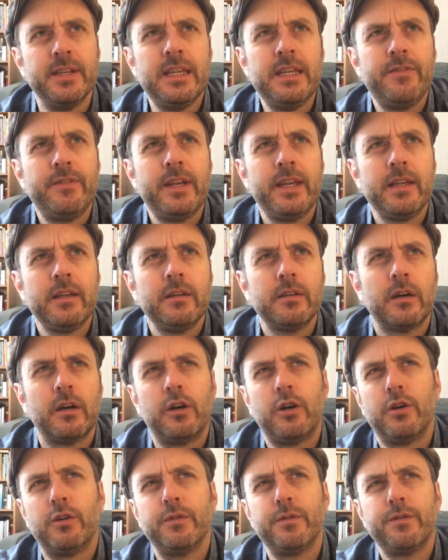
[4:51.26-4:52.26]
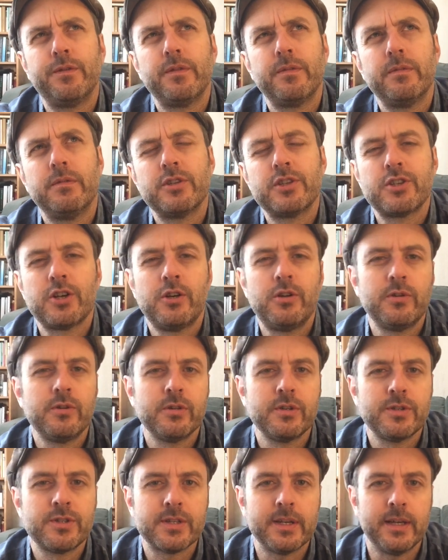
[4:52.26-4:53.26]
evening of
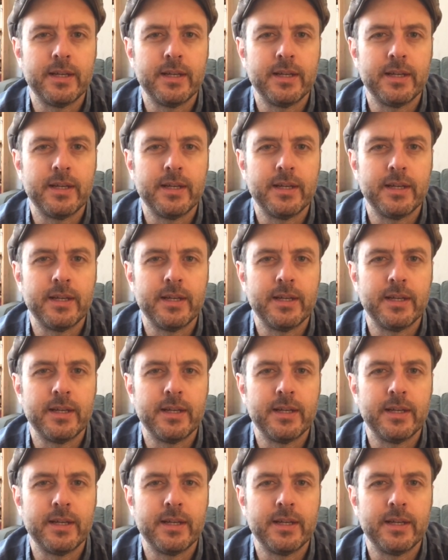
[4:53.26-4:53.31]
songs